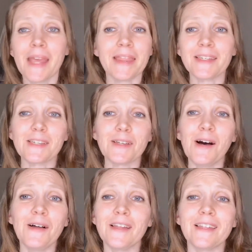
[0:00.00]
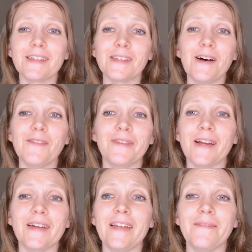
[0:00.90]
this is all this is all
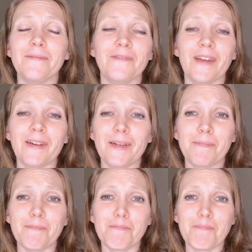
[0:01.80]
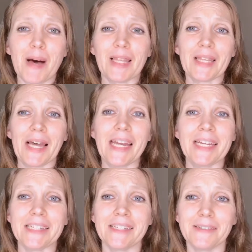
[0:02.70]
very very
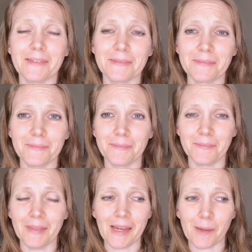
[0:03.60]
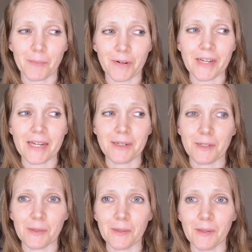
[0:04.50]
polite like
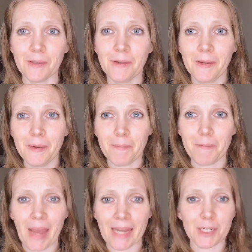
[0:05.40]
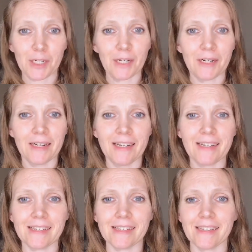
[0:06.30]
pre-duel banter.
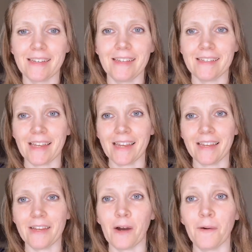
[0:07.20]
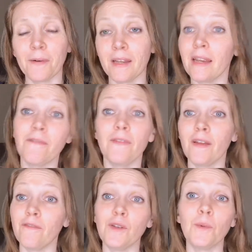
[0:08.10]
He's he's like, you know, if
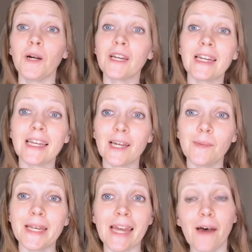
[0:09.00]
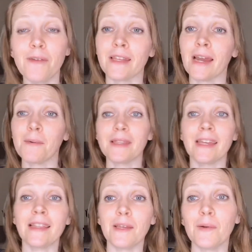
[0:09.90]
if you weren't going to kill me now, then I would
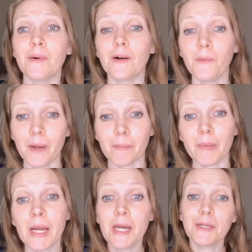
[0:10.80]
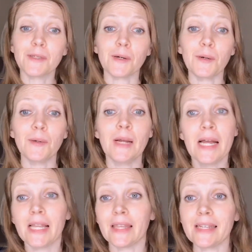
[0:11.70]
think that you were a wimp. So,
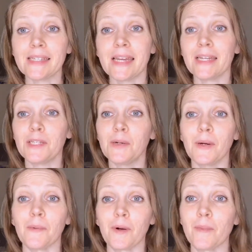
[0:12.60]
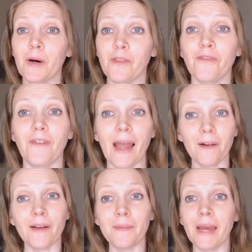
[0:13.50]
let's get to it. We're both
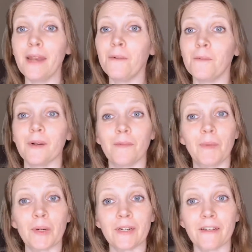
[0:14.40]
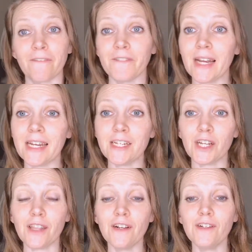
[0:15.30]
fiery men. We're born to fight each
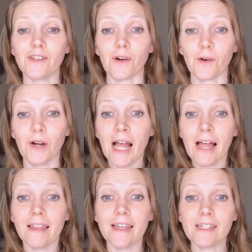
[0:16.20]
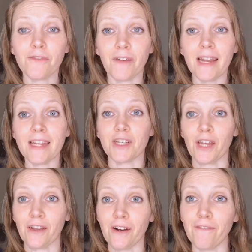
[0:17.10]
other. So, let's fight each
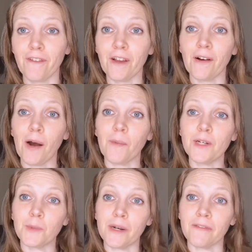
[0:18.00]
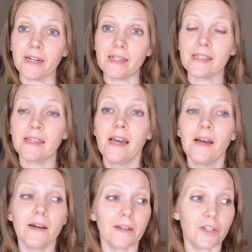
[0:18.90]
other and figure out which one of us
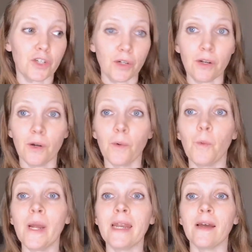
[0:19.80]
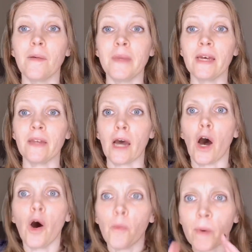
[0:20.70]
should win Amelia.
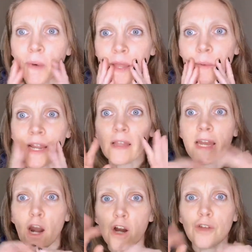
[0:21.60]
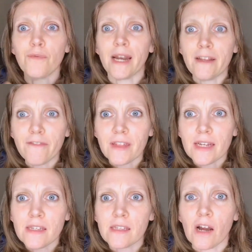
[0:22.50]
Oh, but by the way, like, are you ready for
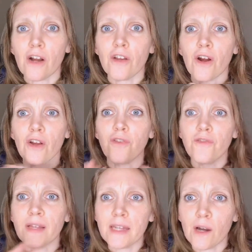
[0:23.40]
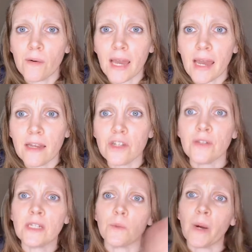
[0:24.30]
this? Are you are you feeling okay? Do you
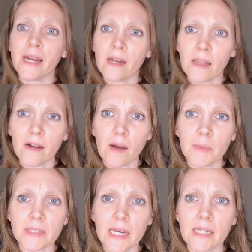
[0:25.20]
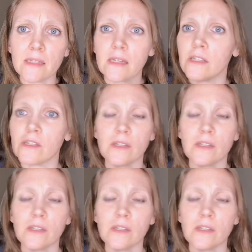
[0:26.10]
need to wait another couple days? Because